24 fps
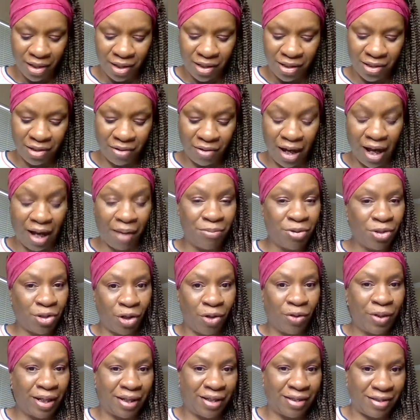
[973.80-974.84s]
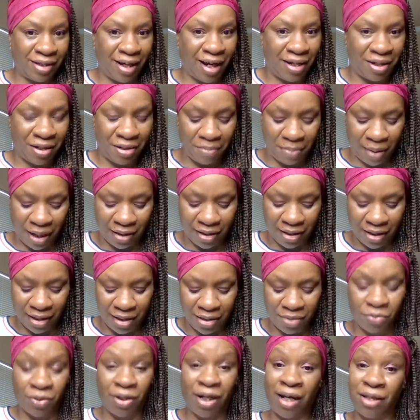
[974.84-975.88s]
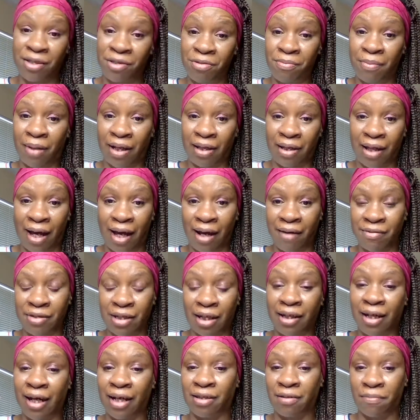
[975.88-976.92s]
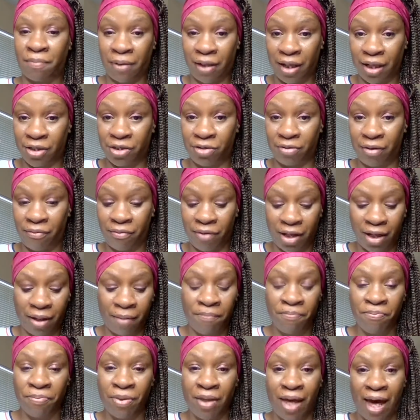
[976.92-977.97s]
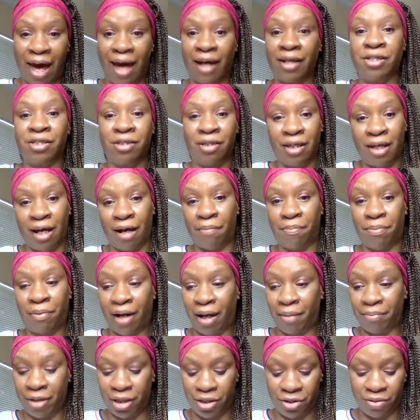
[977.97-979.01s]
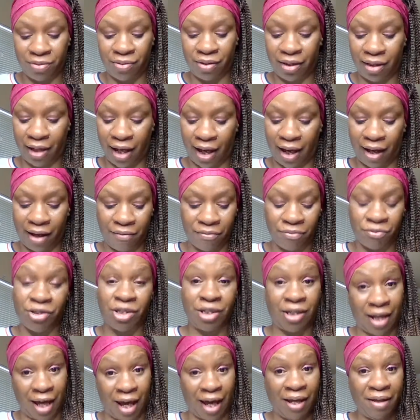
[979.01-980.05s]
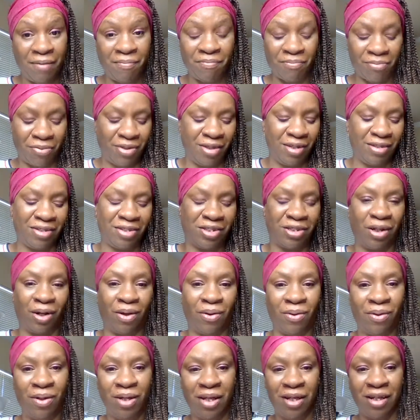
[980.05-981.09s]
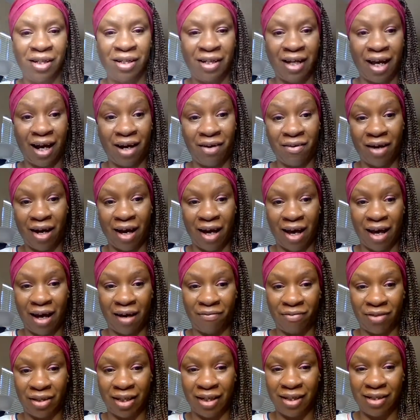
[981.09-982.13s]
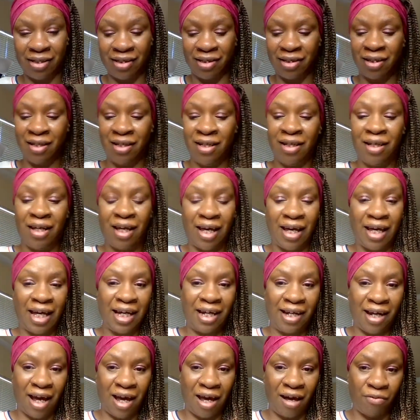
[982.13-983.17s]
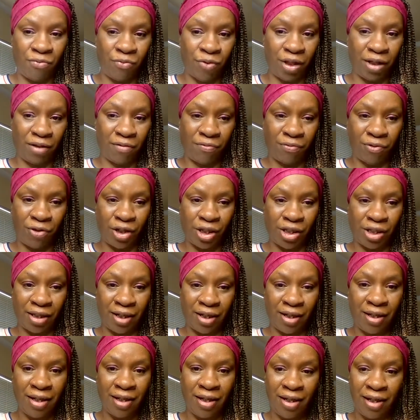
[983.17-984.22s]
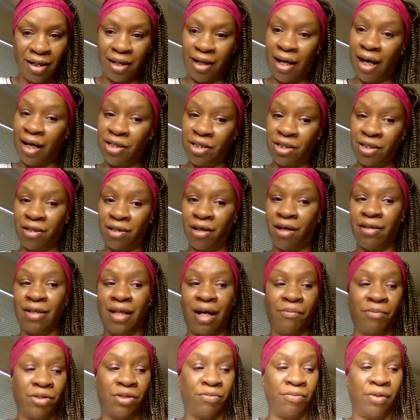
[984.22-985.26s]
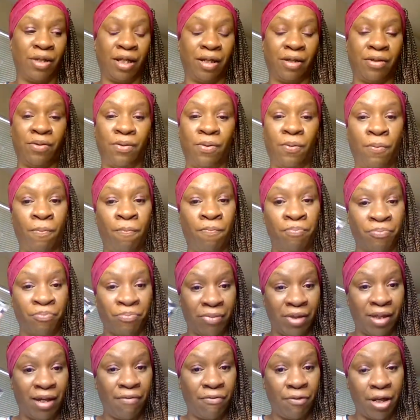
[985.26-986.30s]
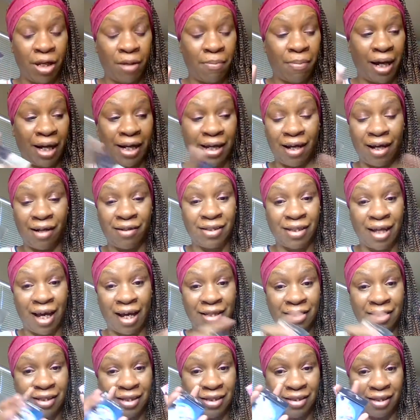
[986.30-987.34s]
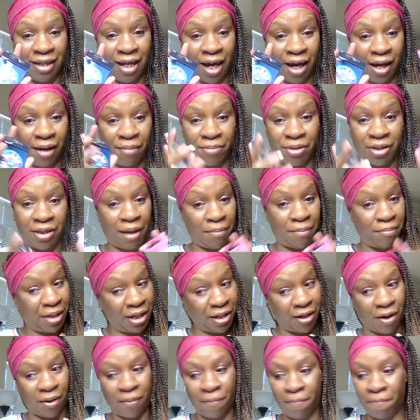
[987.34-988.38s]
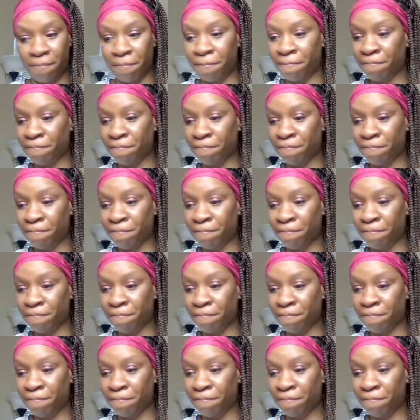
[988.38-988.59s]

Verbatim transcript: So I'm so excited about this. When I do my lives, I like to play trivia. Actually, I'll probably do a live today. So now I have this, and I have Wheel of Fortune, and I just thought that was really cool. If anybody else has these games, let me know.